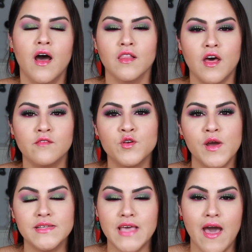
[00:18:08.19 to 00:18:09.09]
A lot of you
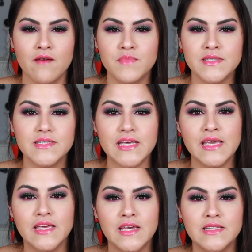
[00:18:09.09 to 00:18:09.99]
guys have been
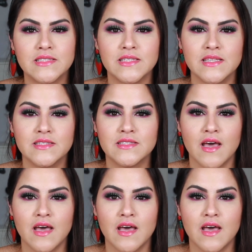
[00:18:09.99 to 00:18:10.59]
seeing it since